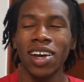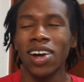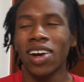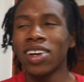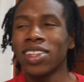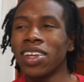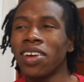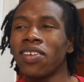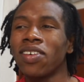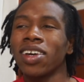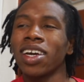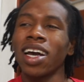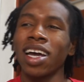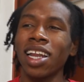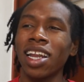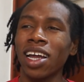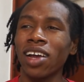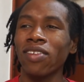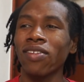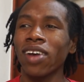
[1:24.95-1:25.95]
or they were
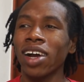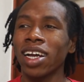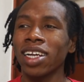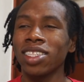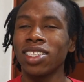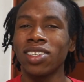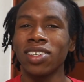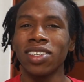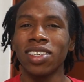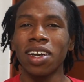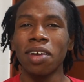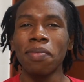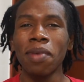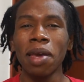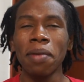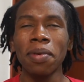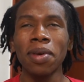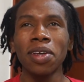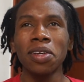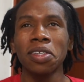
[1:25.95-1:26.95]
kind of like rocking to it, or
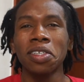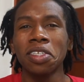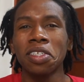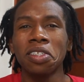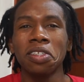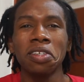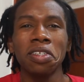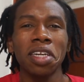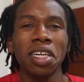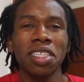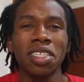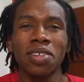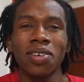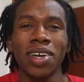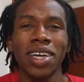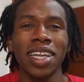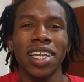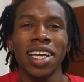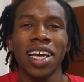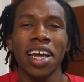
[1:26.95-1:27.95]
maybe you just do that
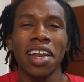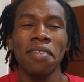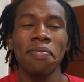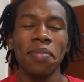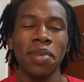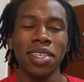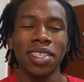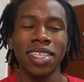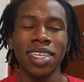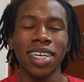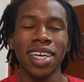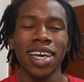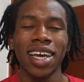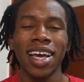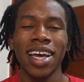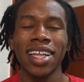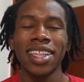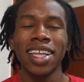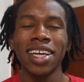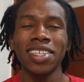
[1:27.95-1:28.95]
to any kind of music
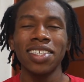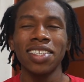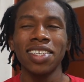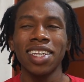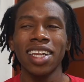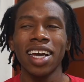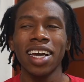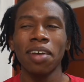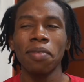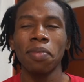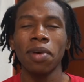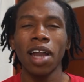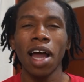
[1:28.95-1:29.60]
that you like.